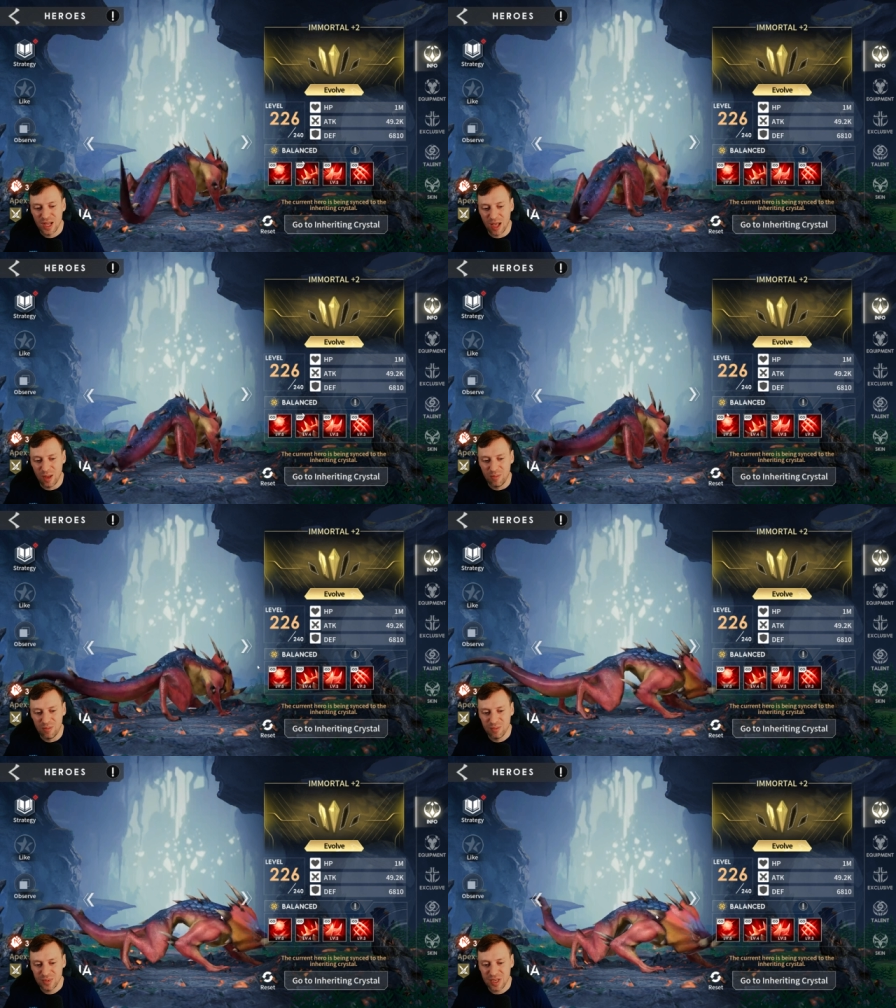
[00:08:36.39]

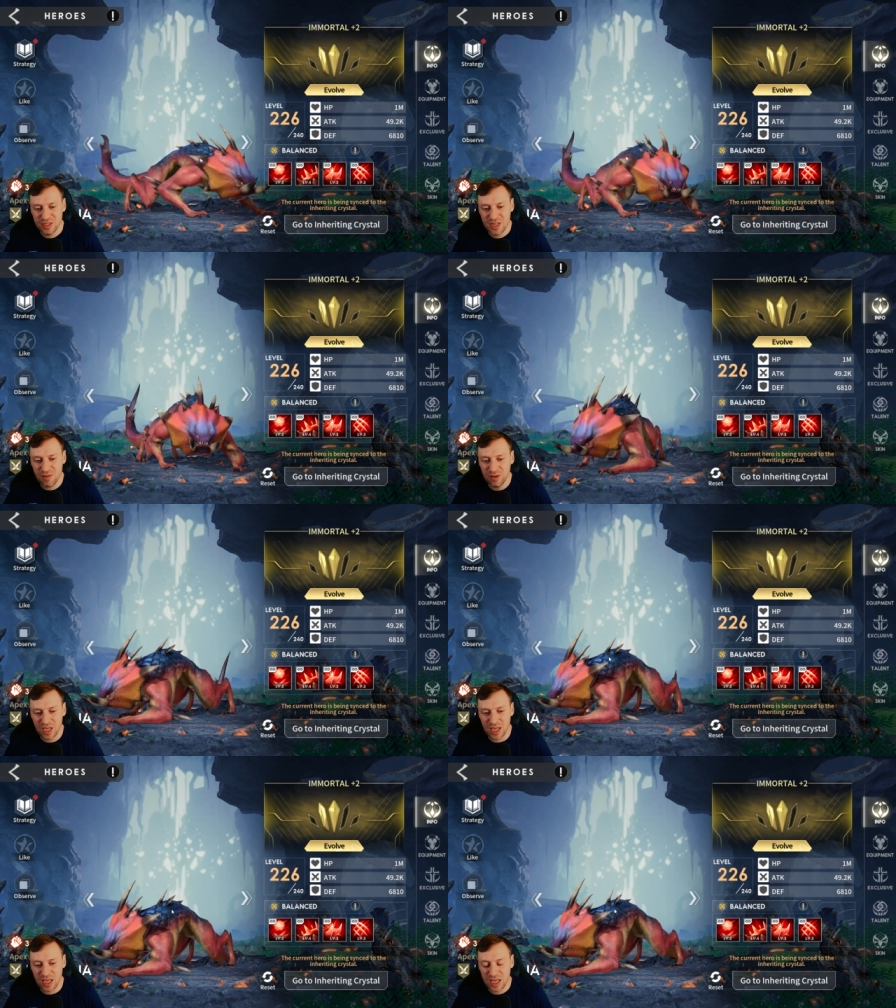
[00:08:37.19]
Um, he's
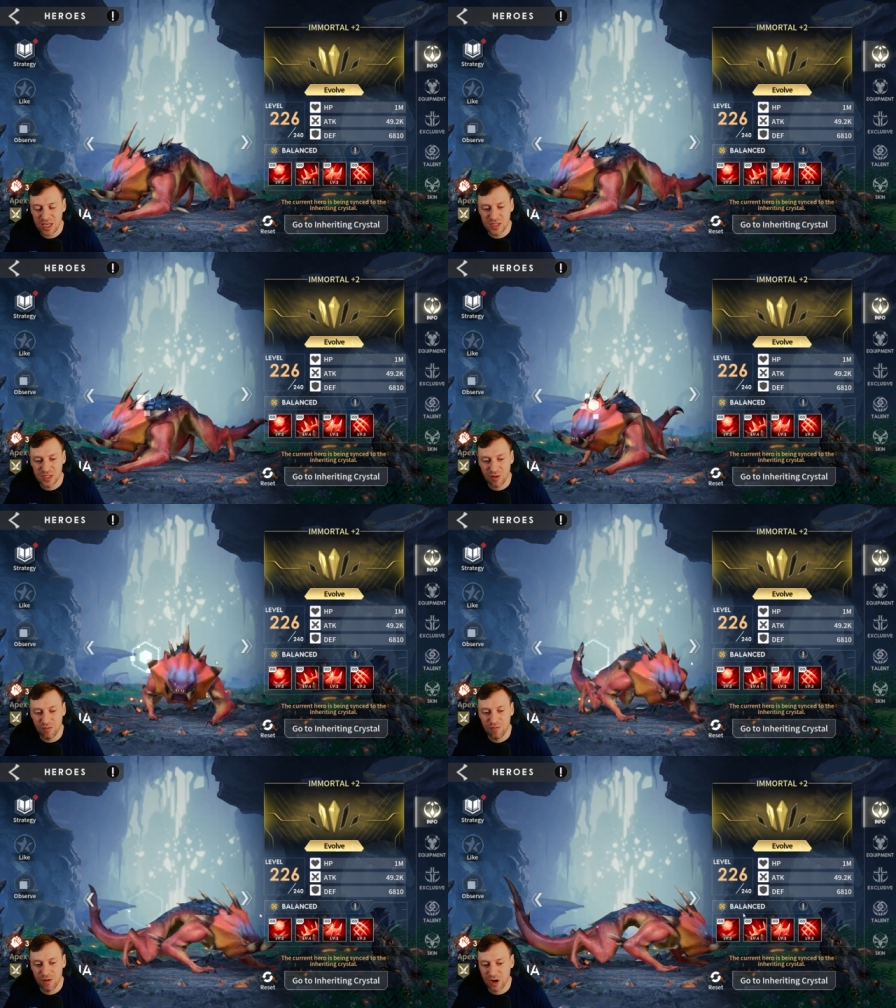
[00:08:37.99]
definitely, he is a
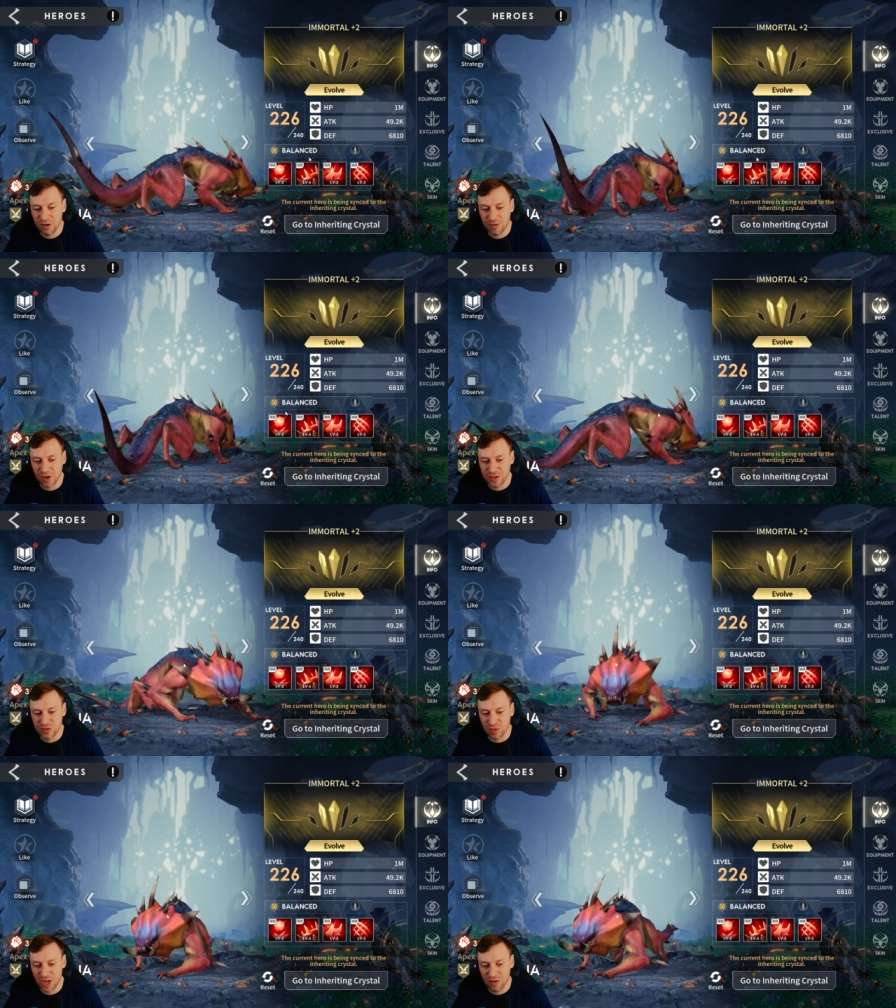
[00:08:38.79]
very, very
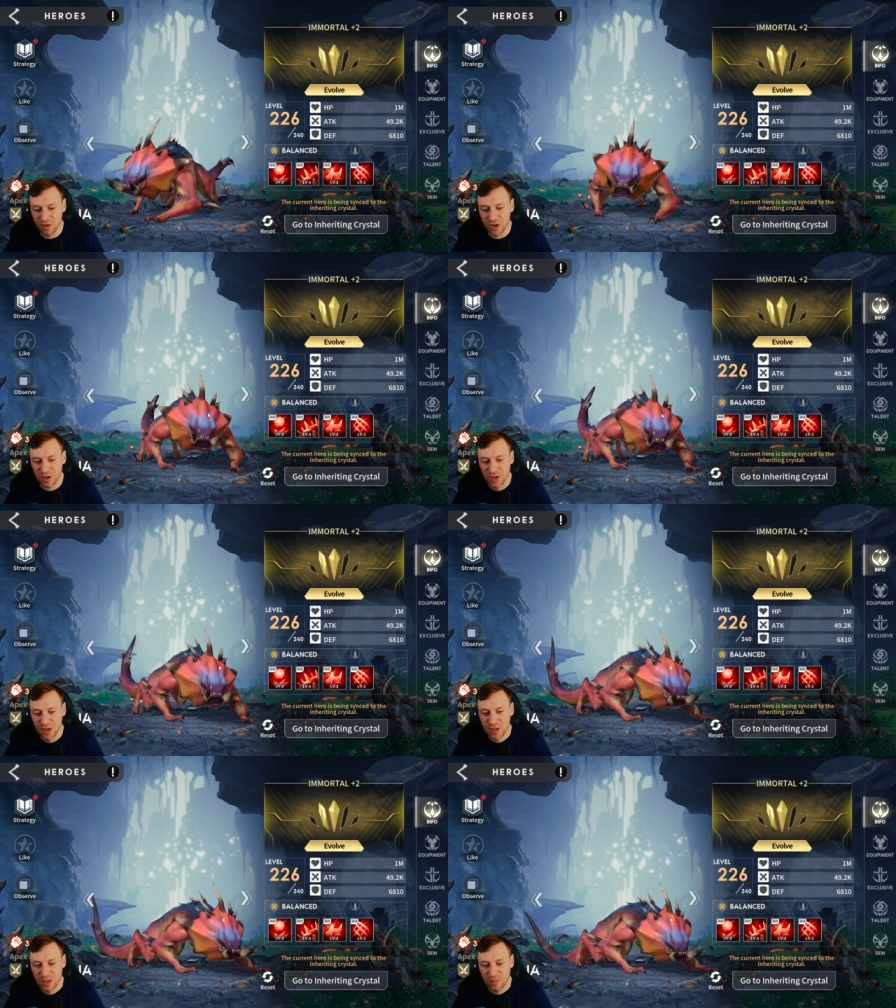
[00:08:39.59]
strong hero,
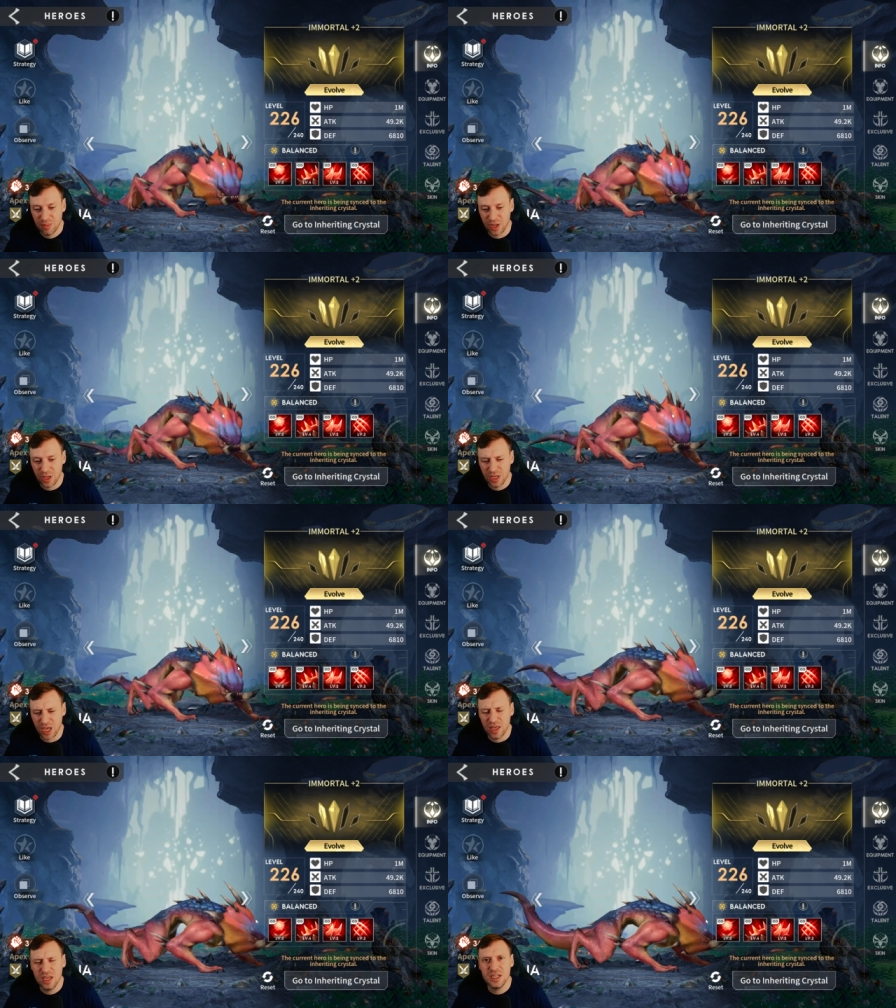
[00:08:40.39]
but
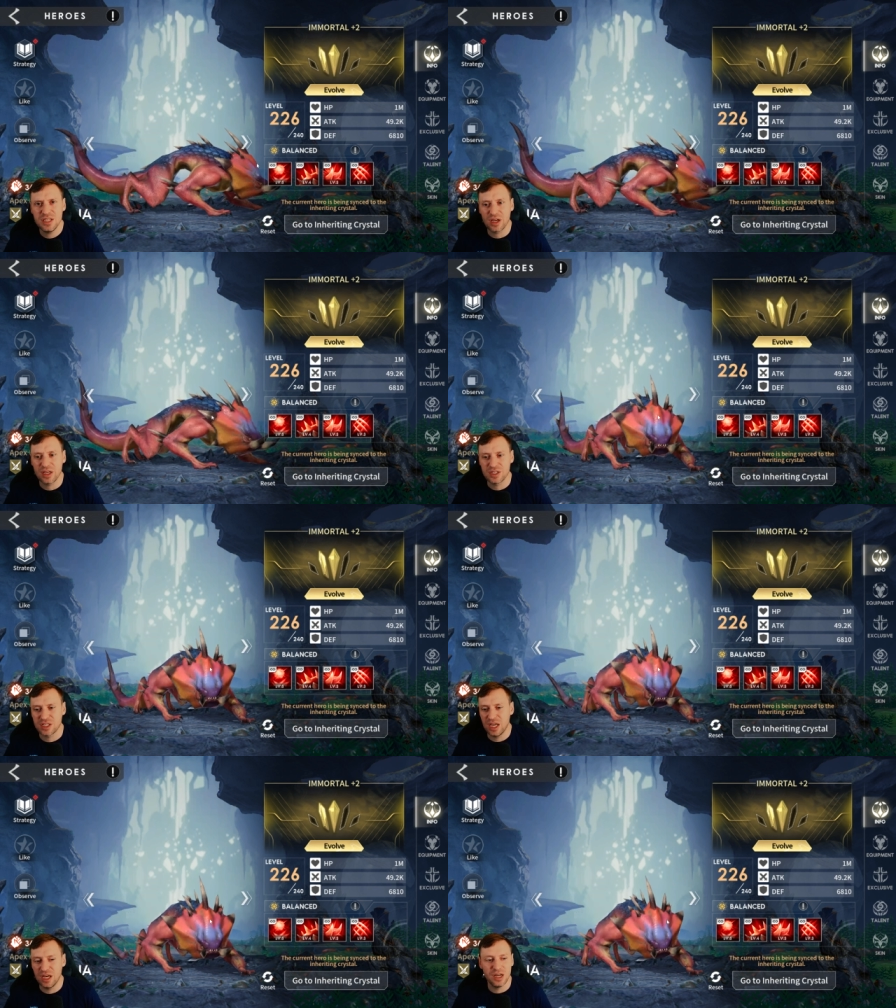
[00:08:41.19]
yeah, he needs like a
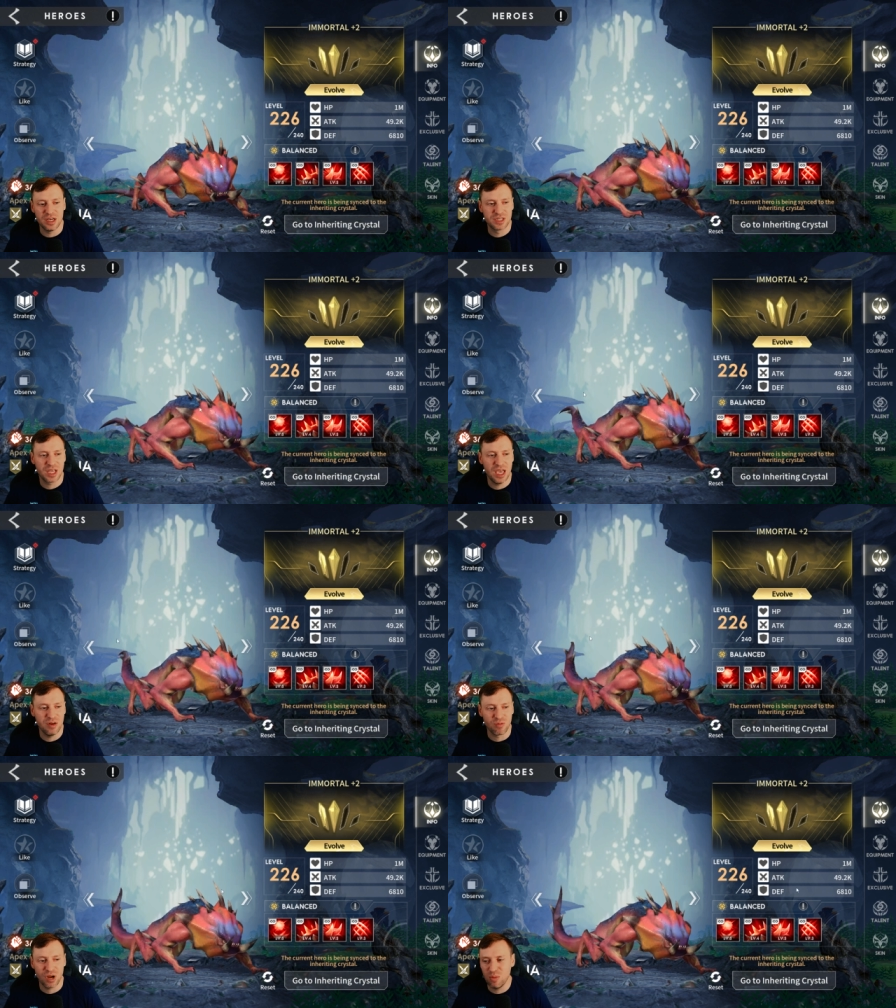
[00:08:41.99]
skin, a
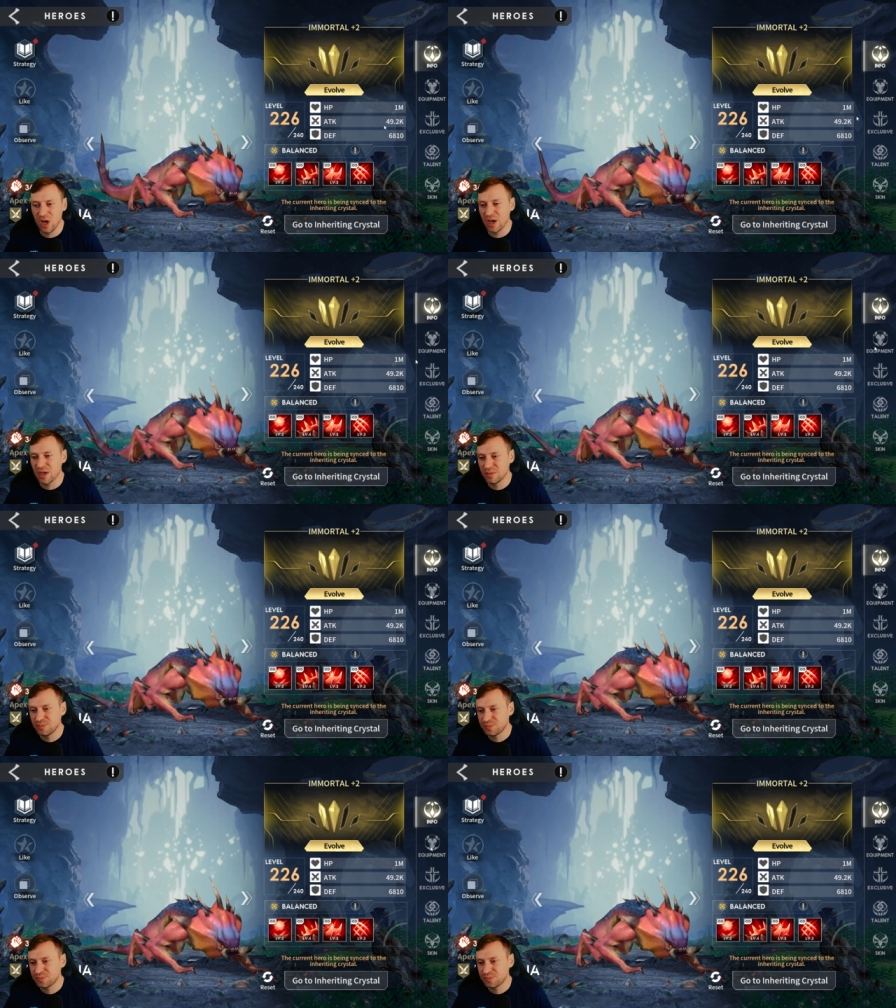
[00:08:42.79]
skin rework.